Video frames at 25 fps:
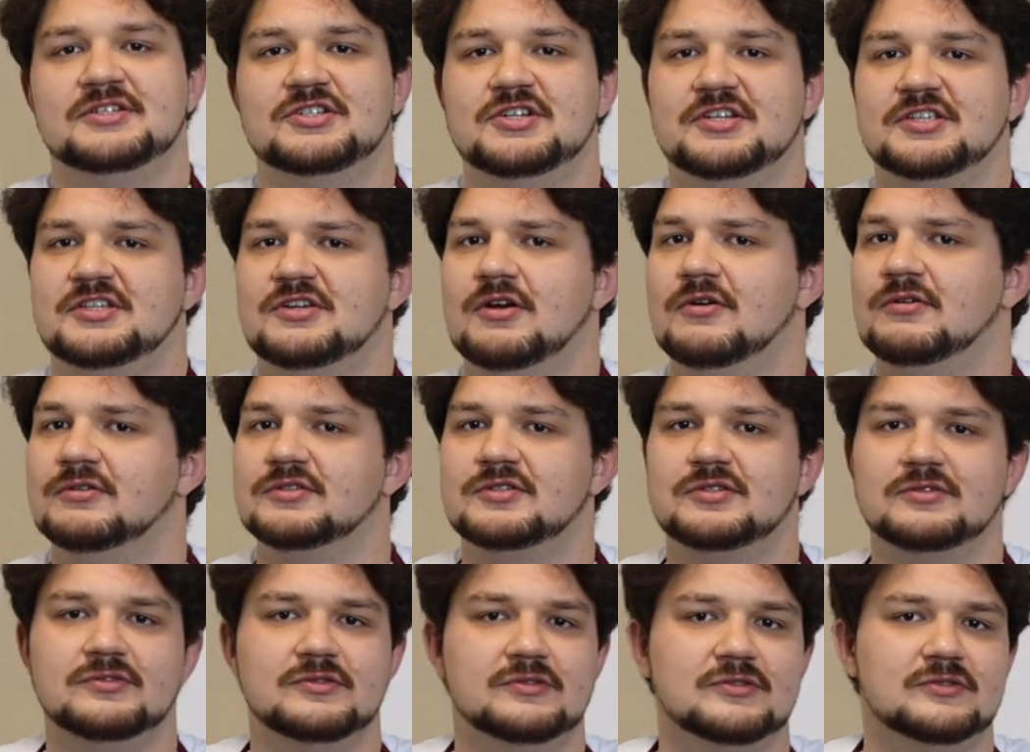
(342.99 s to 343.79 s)
Just go
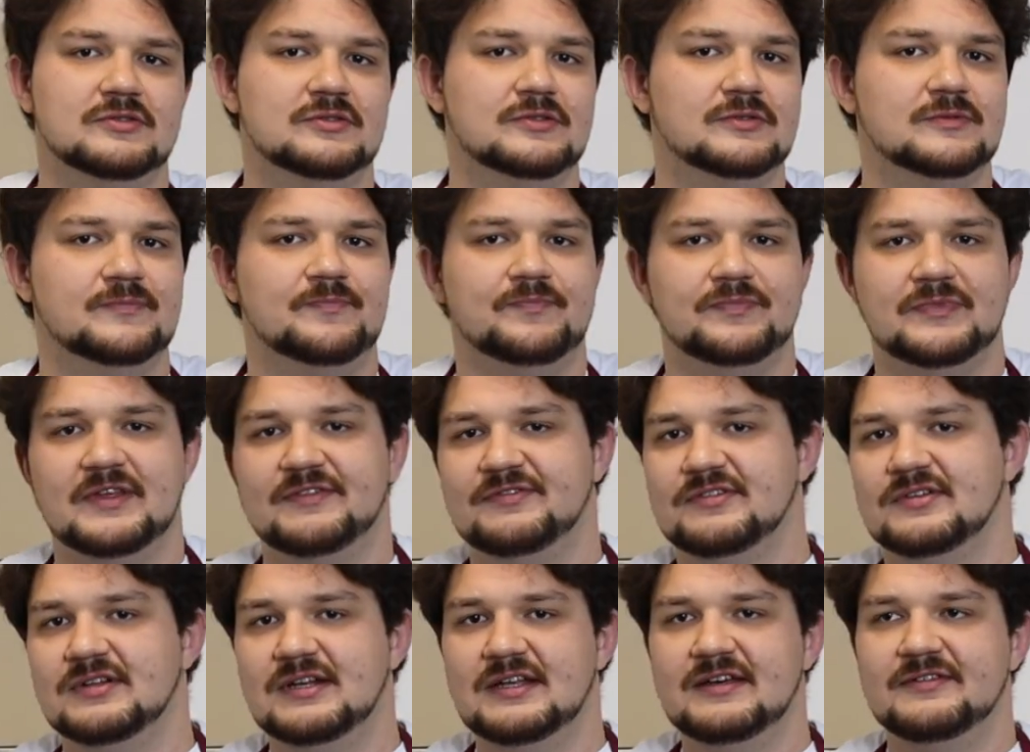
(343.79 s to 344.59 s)
to,
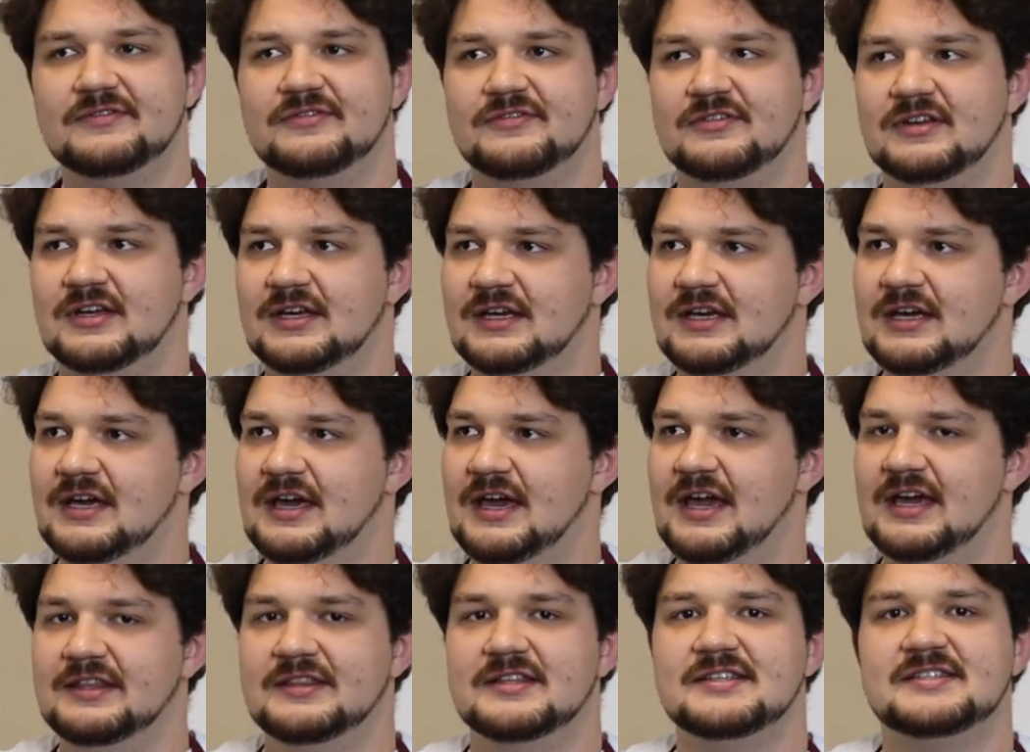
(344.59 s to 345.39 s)
if you live
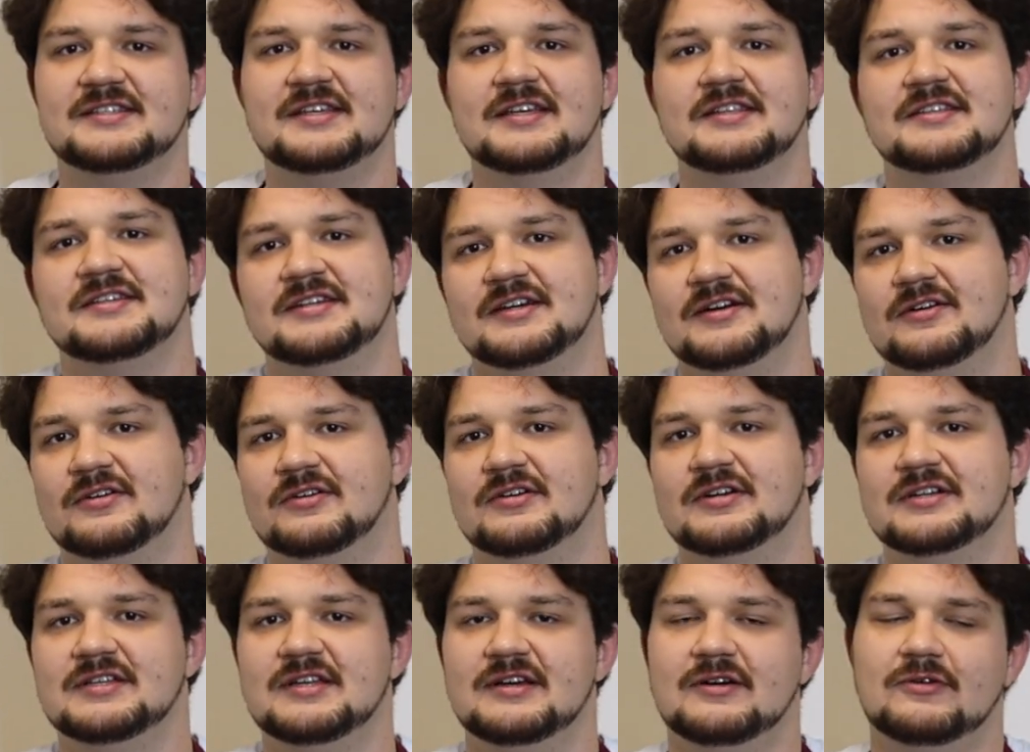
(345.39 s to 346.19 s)
in the city
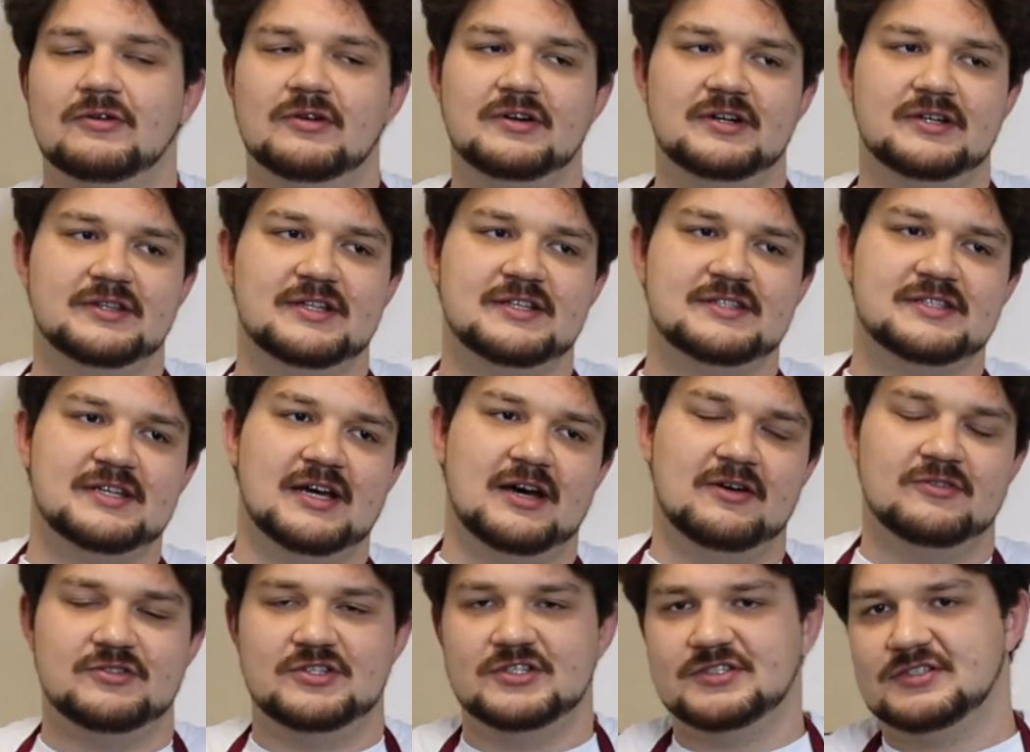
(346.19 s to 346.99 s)
or in a
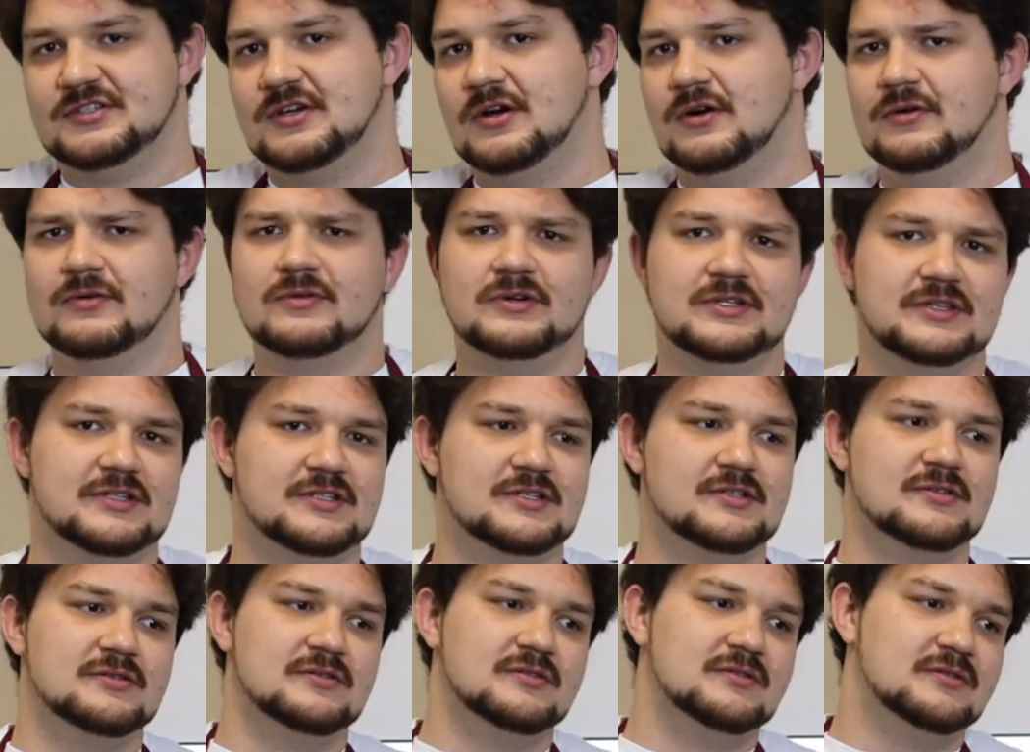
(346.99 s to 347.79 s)
town, just go
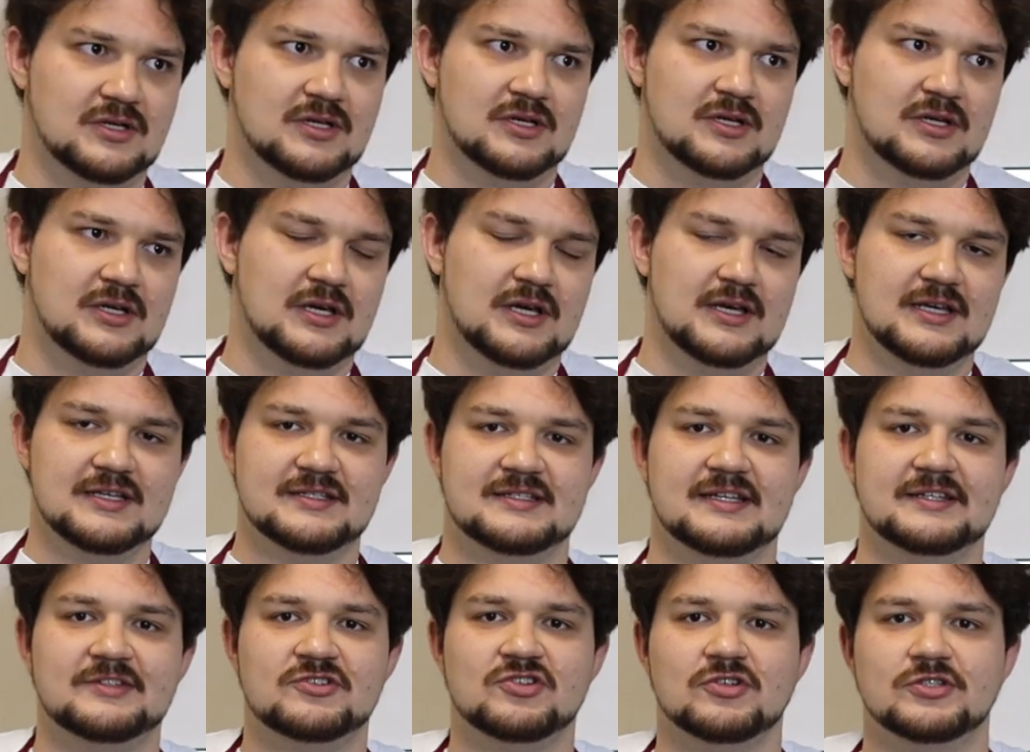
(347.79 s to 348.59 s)
into
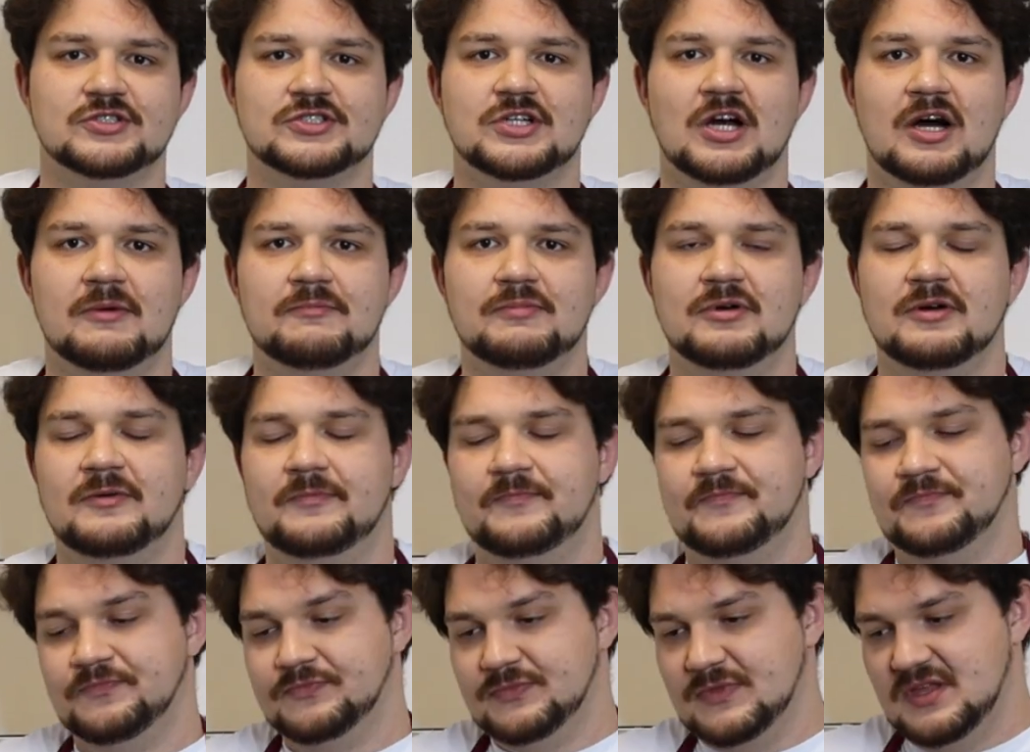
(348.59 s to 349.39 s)
central shop
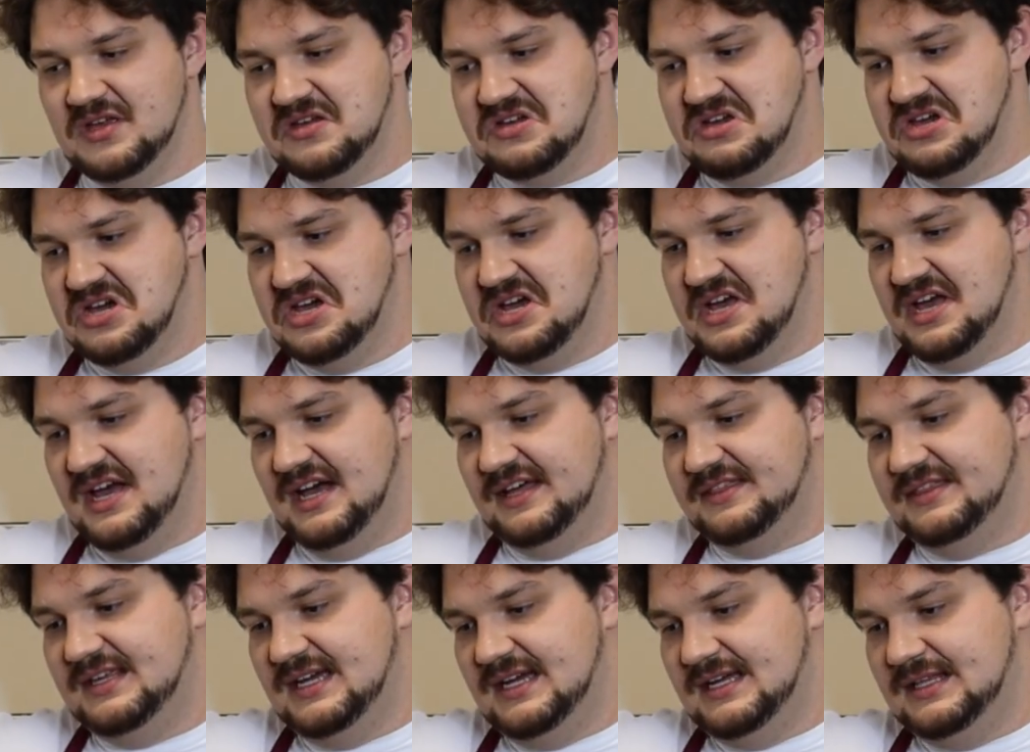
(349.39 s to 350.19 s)

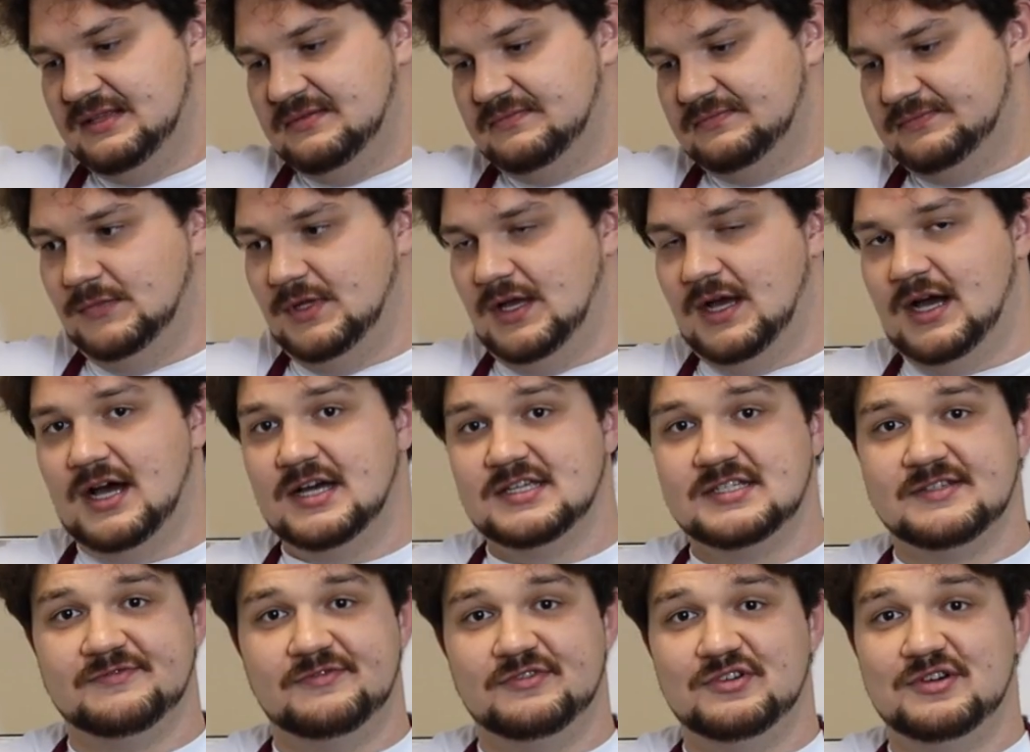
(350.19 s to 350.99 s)
and then
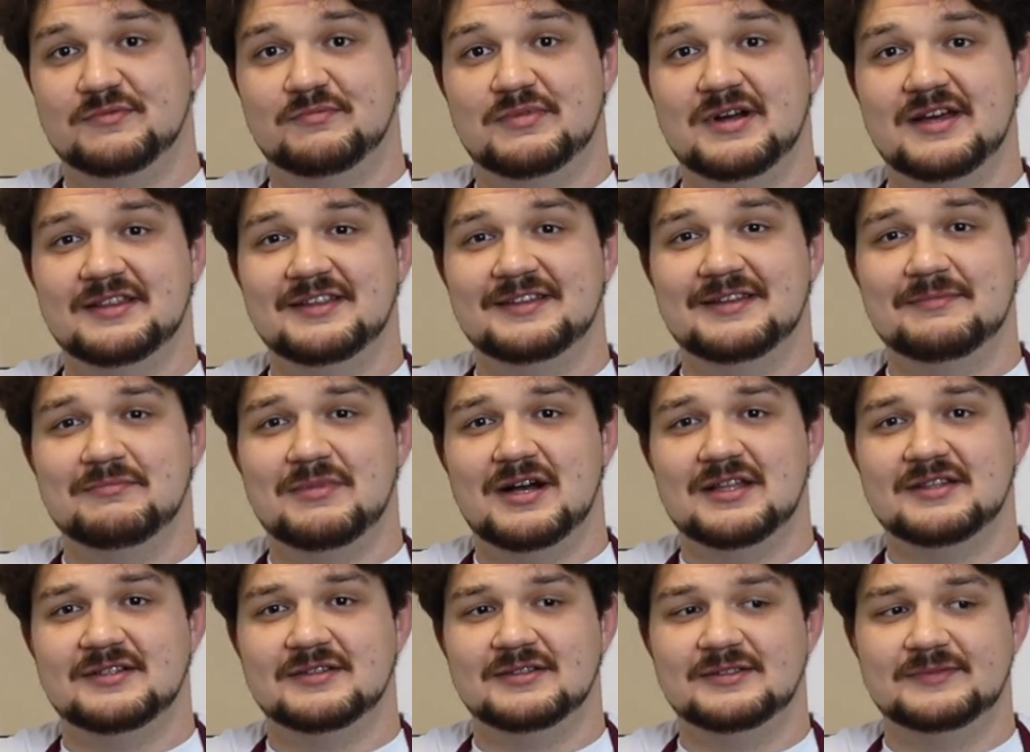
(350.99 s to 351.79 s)
ask for a bread in a
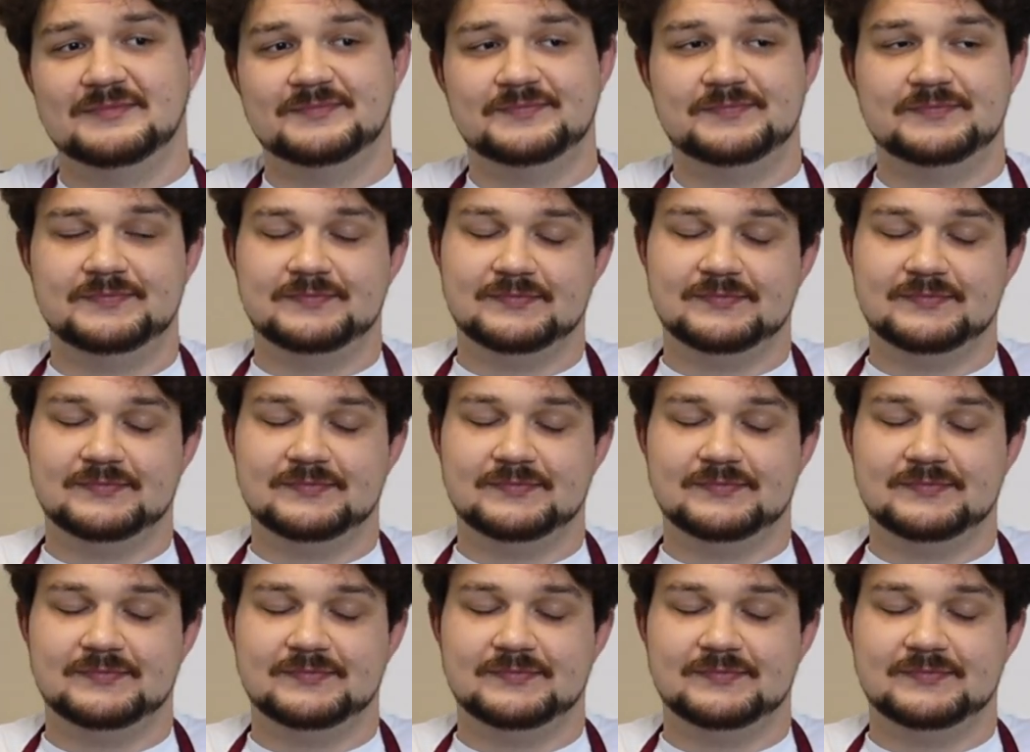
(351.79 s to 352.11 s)
bottle.